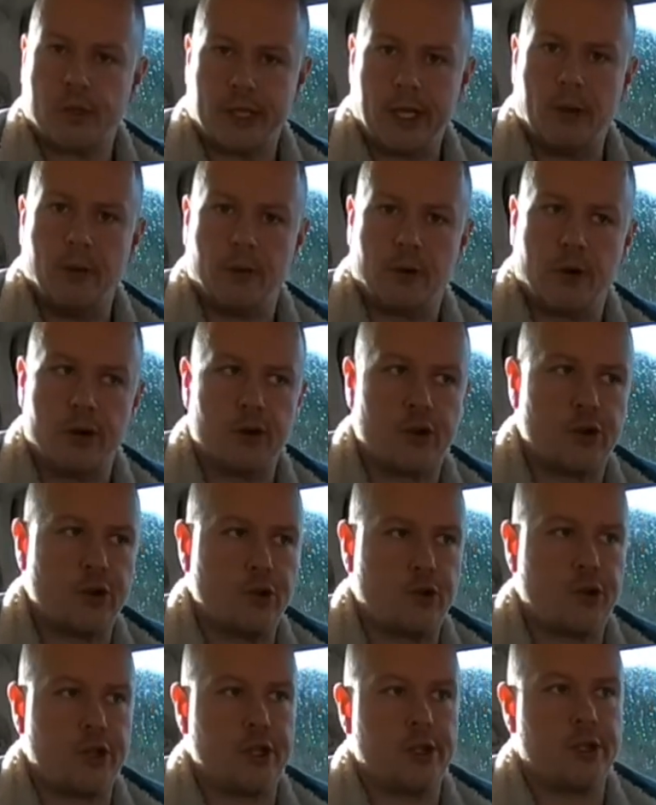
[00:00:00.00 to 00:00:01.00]
Dell
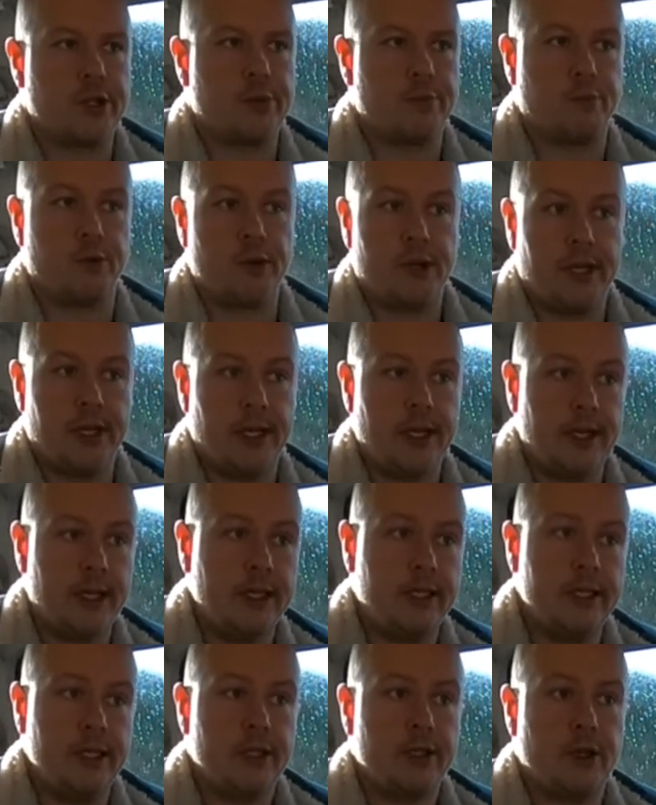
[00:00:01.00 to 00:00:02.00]
construction is. But
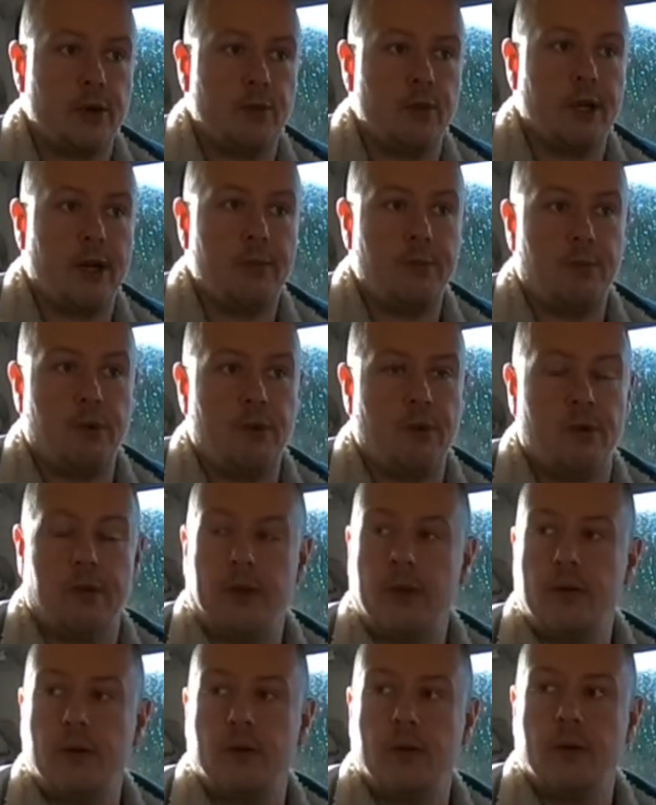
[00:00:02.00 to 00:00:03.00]
he did do that, but
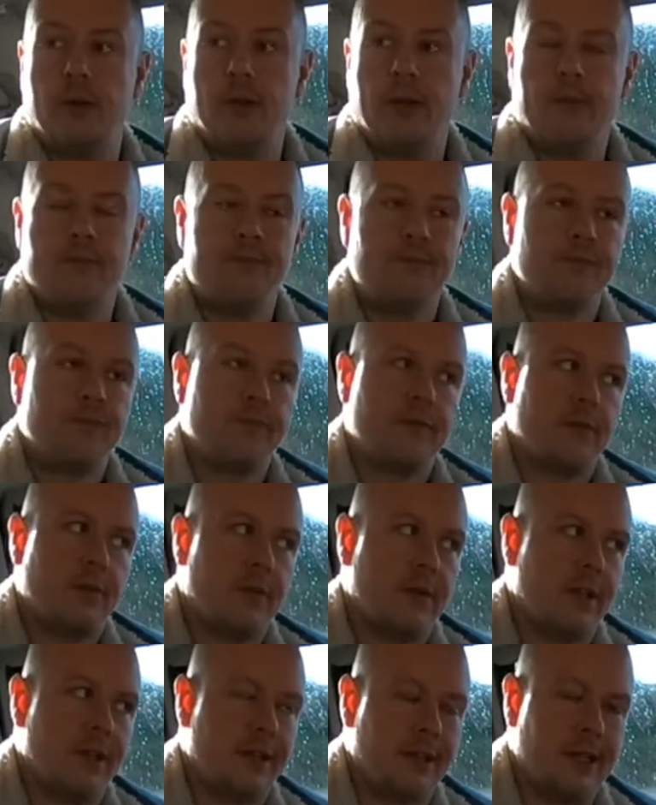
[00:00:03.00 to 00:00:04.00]
you know,
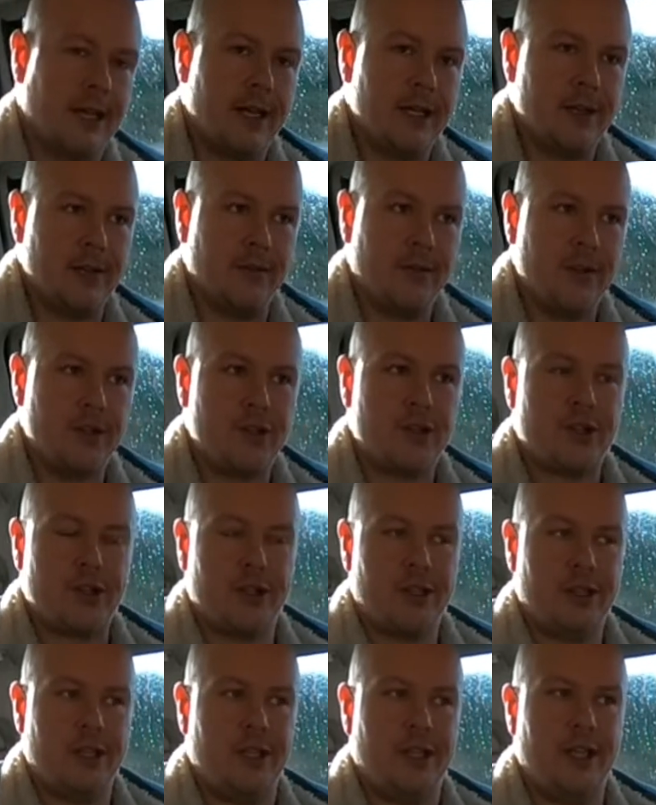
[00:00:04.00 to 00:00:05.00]
kind of each
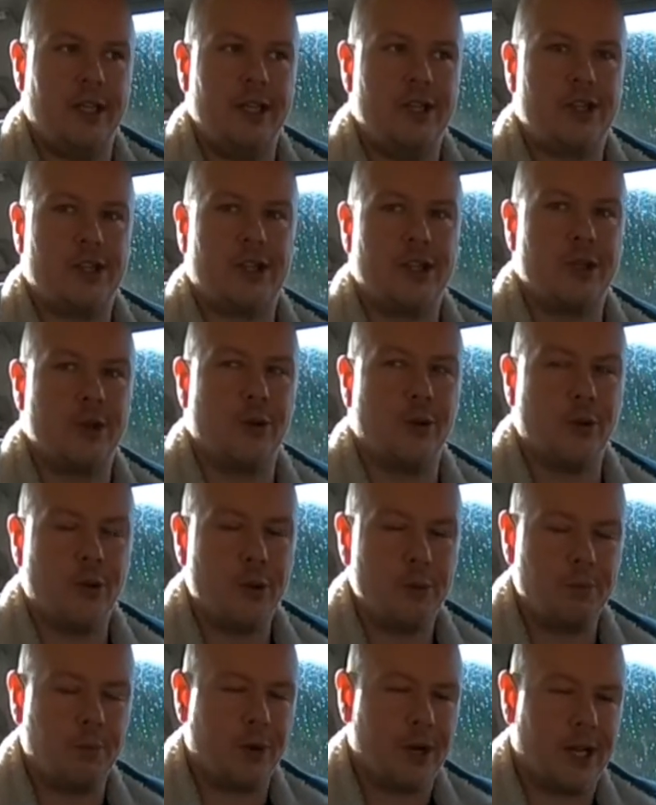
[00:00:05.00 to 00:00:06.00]
to their
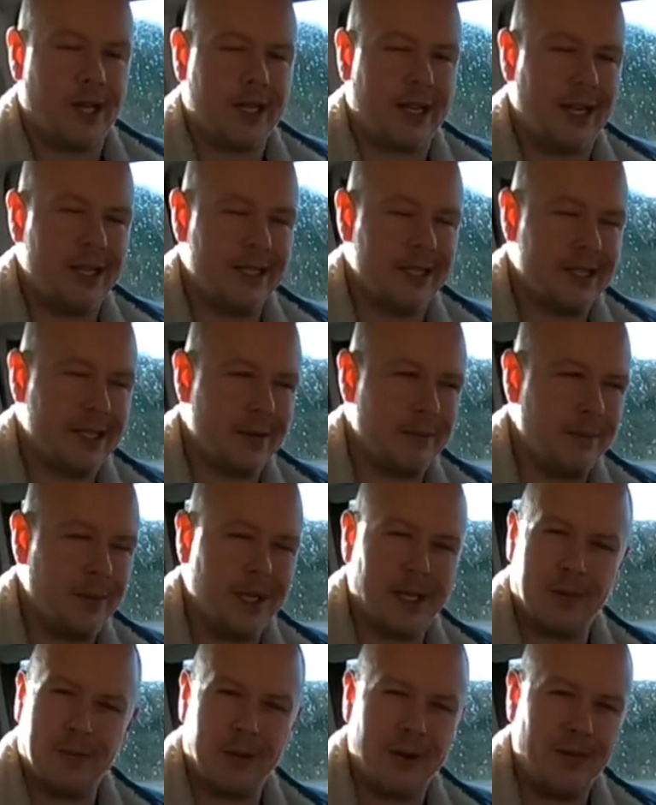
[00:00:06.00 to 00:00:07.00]
own. But I kind of did
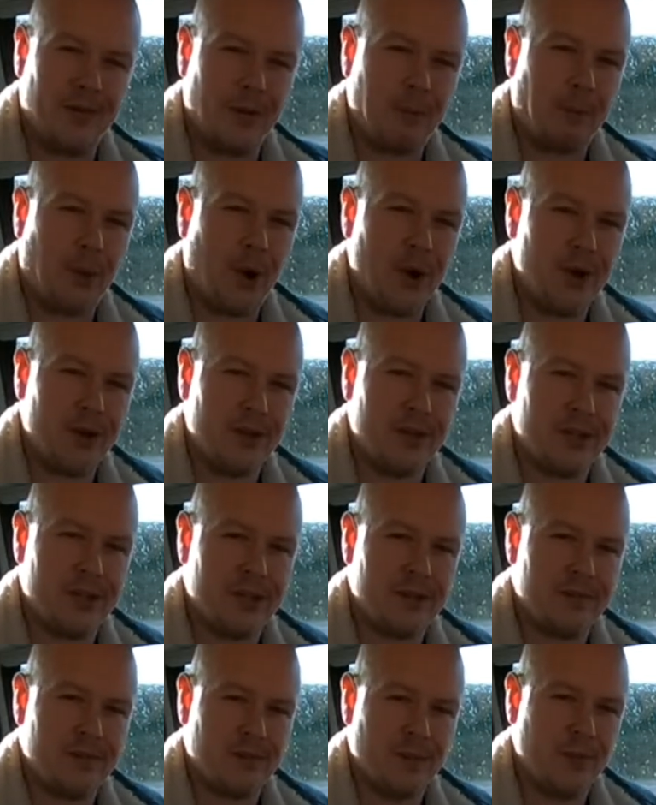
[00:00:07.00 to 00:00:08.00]
make a bit of a
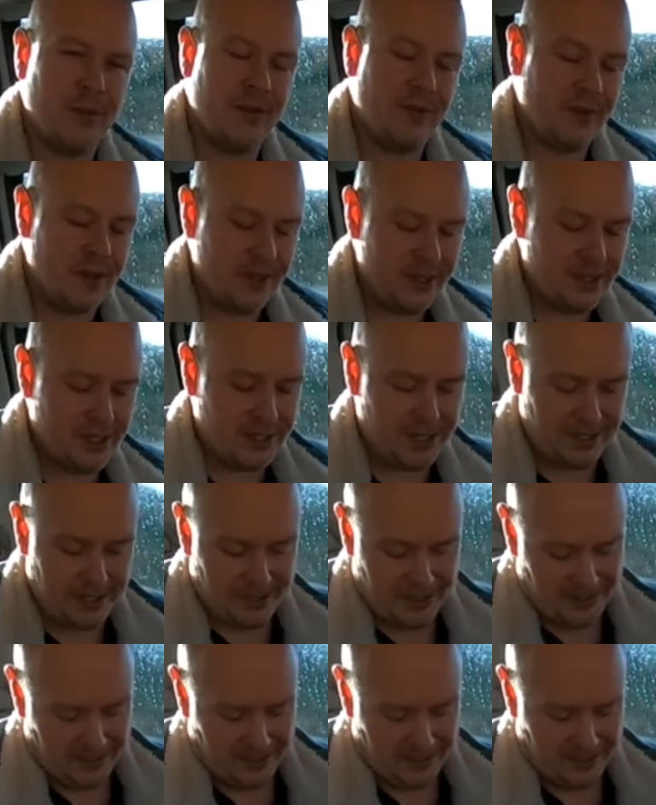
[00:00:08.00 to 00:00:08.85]
point with this.